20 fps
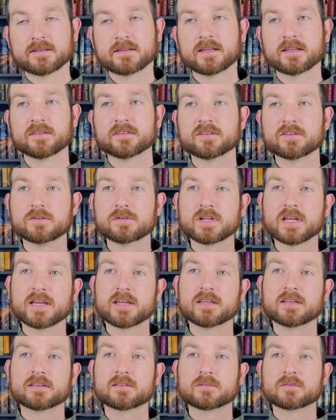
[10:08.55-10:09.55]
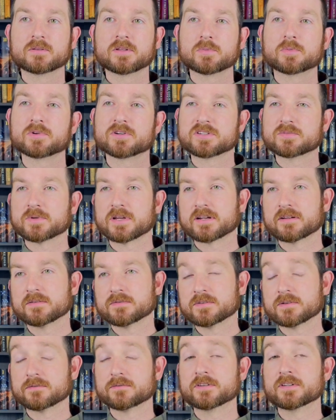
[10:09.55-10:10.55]
And so you get the
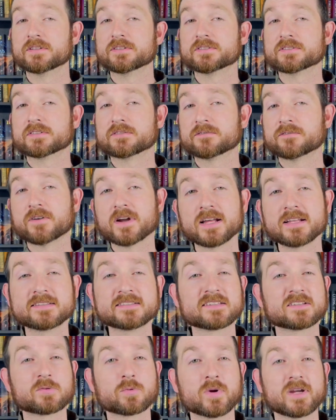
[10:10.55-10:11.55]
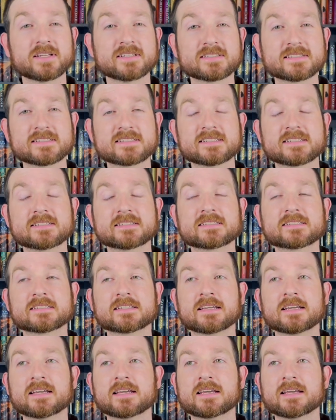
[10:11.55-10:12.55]
perspectives of his friends, acquaintances,
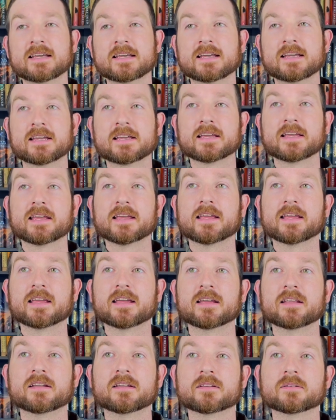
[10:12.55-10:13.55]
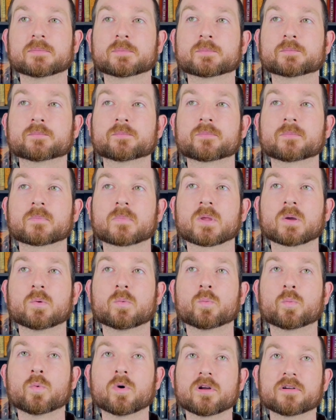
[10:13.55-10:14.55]
and
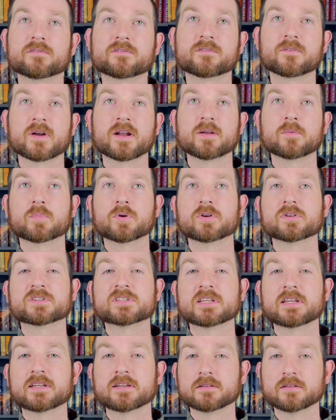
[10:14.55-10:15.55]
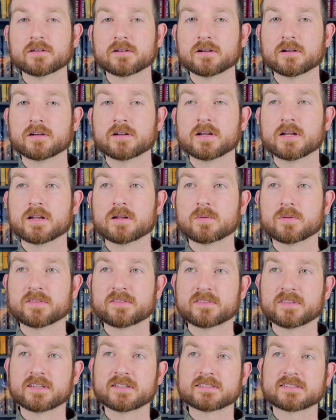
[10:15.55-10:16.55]
one friend in particular
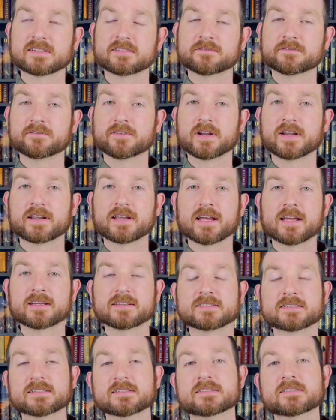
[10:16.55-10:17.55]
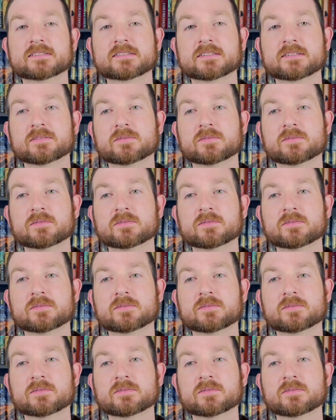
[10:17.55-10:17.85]
thinks that Frank Exit's